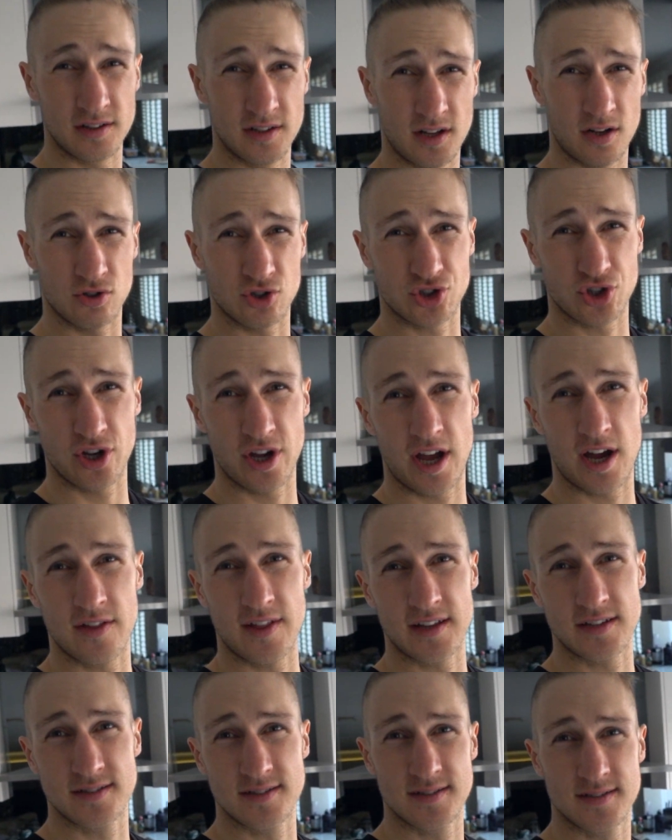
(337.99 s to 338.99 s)
I'll show you how
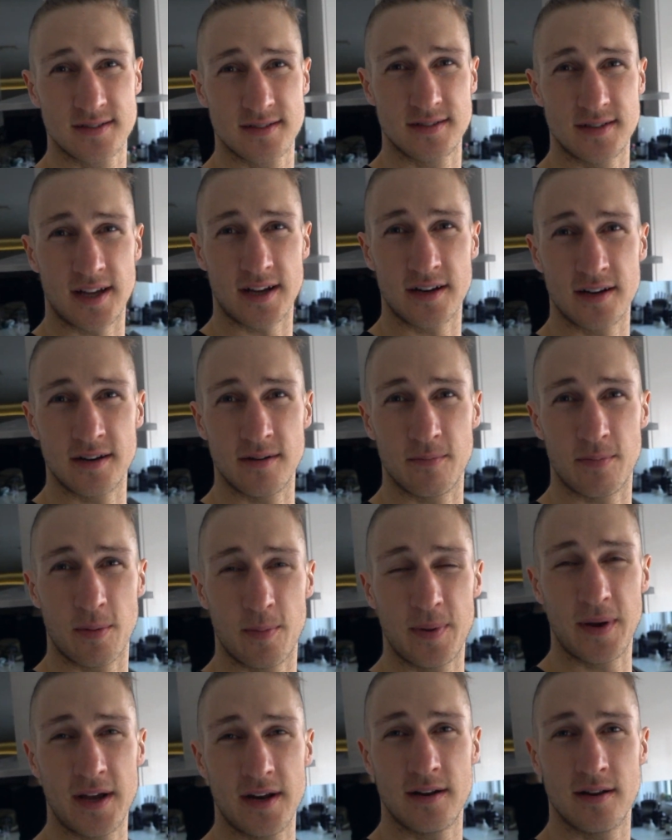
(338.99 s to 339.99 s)
that's done and
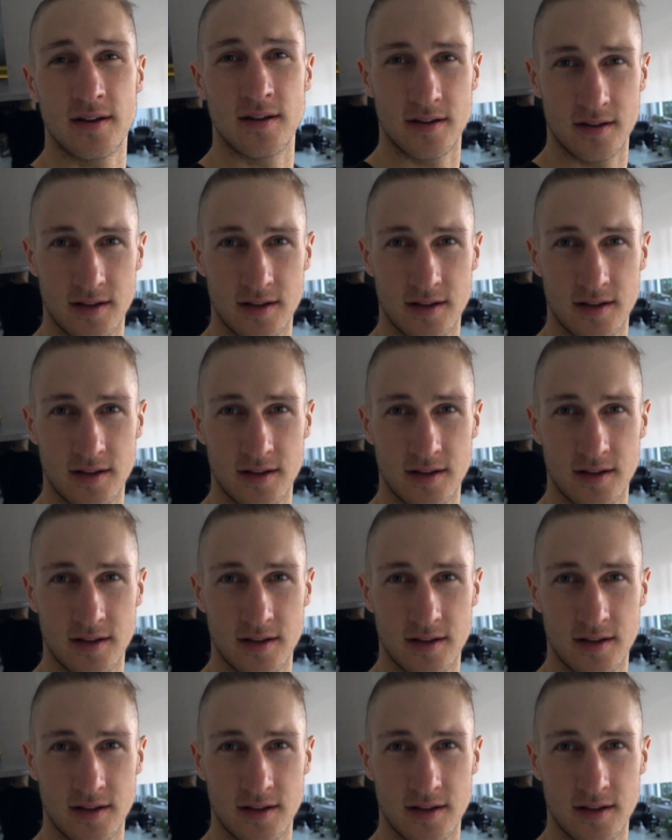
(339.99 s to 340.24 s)
prepared,